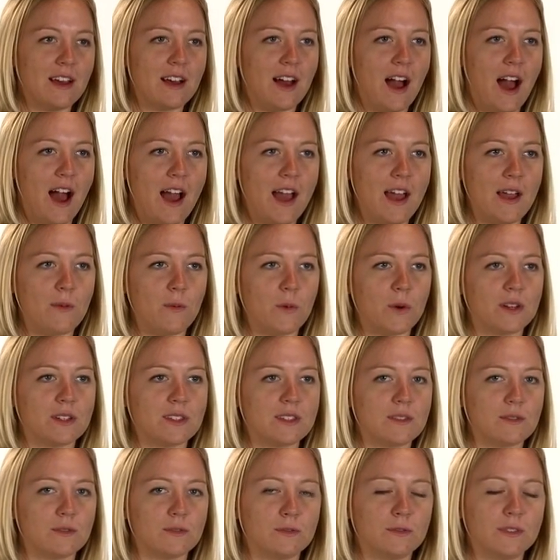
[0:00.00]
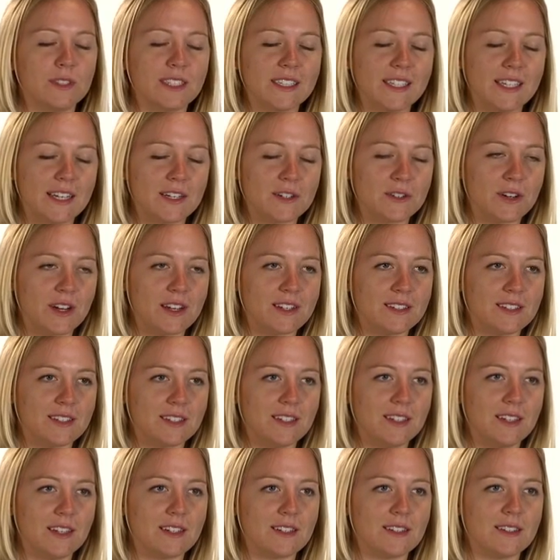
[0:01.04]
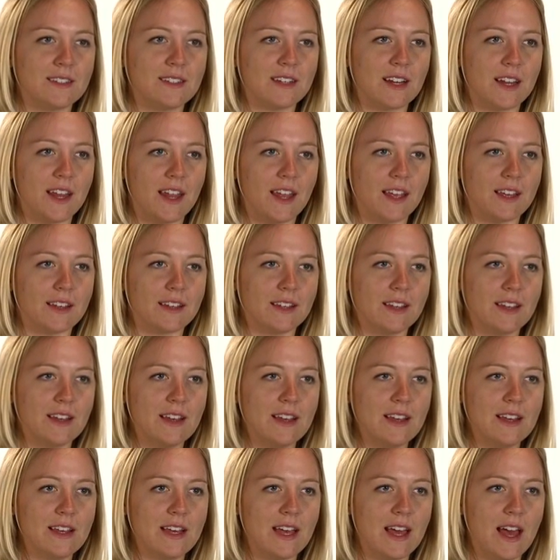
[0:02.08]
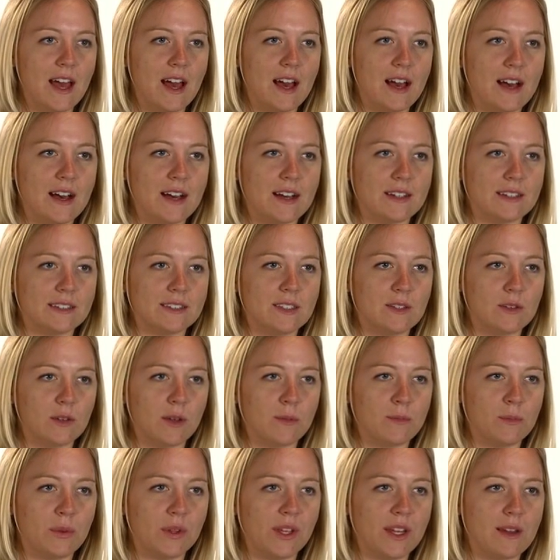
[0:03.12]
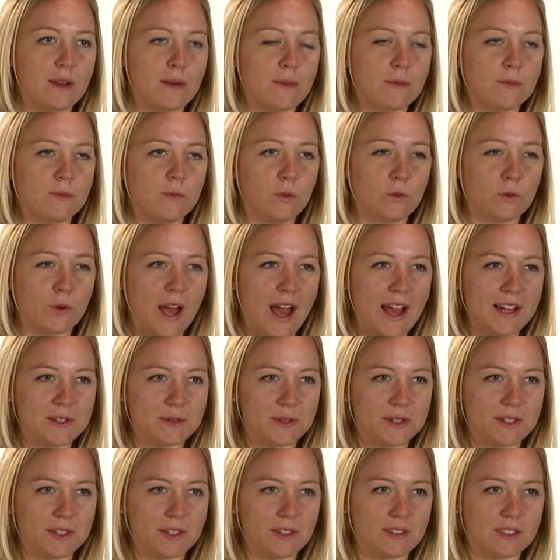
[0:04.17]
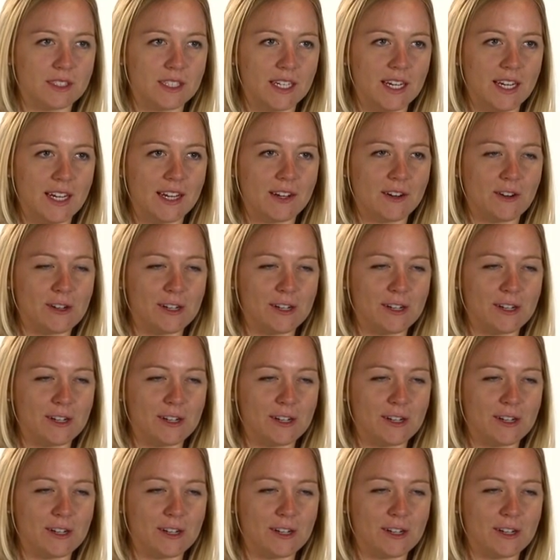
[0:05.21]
I was really interested in studying uh, to complete a graduate degree in